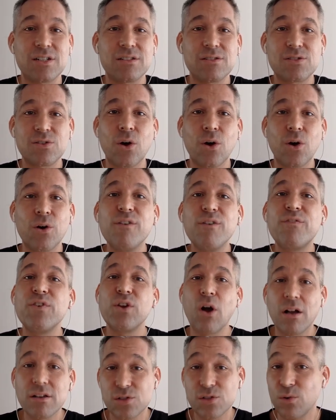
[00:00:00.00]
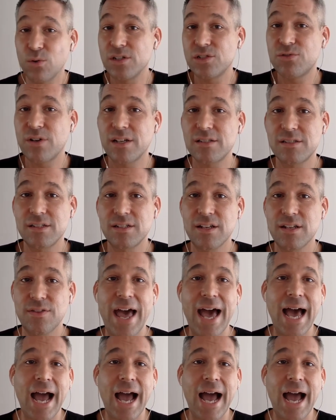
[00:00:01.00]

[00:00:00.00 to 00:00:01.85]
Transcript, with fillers: So if you're also interested in that,